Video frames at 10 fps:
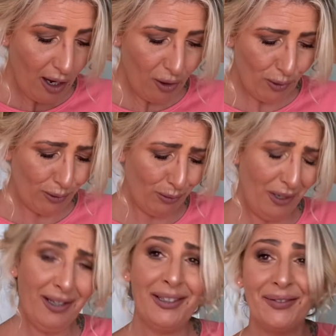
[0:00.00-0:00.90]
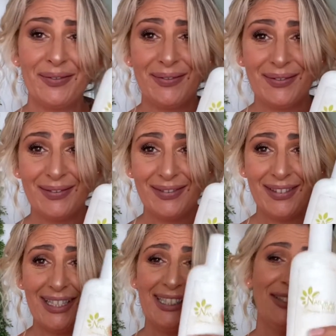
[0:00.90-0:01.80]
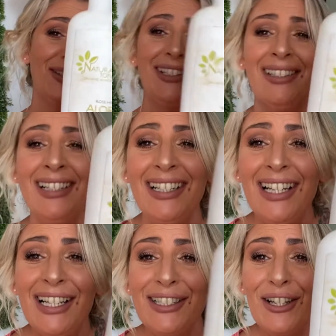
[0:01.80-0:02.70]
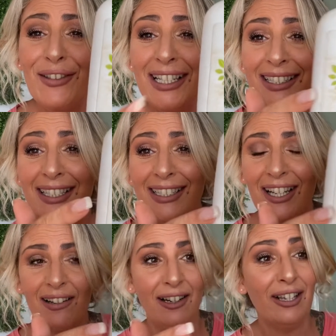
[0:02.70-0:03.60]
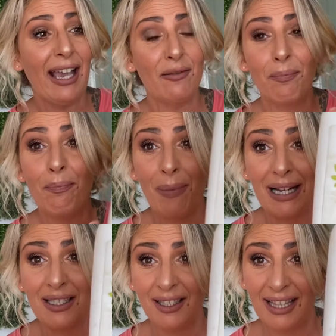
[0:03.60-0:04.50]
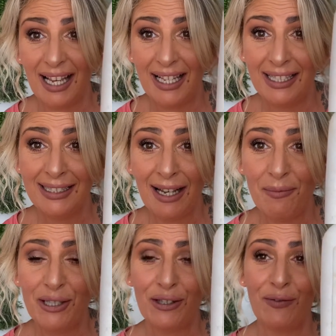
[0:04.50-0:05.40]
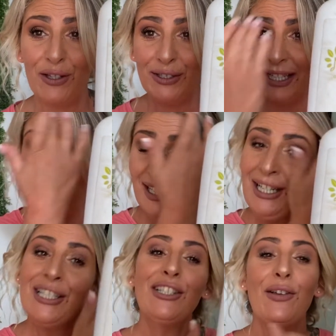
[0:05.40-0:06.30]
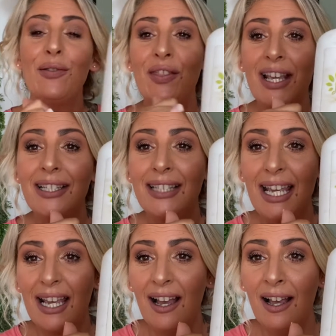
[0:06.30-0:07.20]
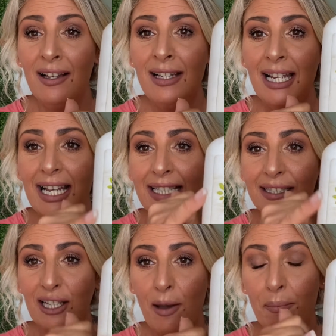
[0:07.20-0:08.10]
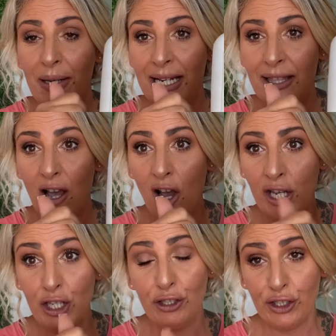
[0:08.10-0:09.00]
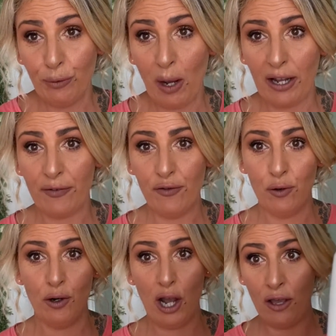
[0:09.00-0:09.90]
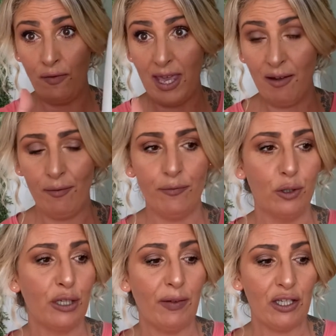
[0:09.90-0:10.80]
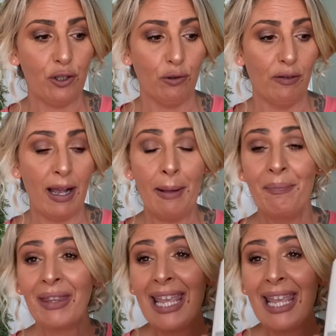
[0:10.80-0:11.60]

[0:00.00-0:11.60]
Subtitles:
Oh, this one. So this is the, look how battered that is, how much I've used that. So this here is a company that I used to work for over here in Fortaventura.